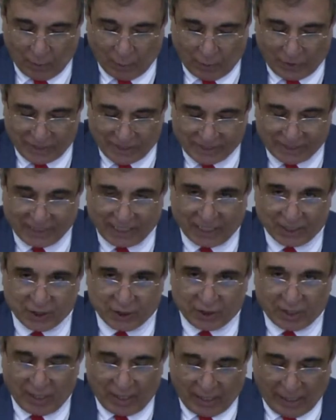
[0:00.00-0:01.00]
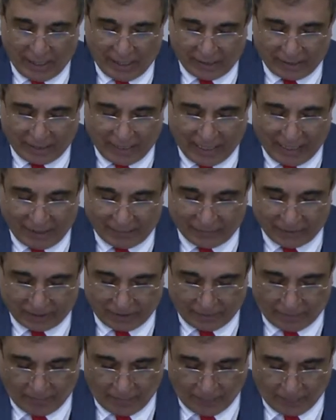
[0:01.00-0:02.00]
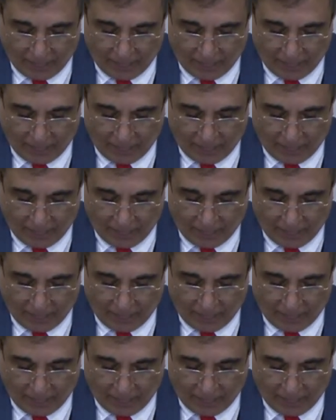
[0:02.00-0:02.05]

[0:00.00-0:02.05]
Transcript: with such a calamity.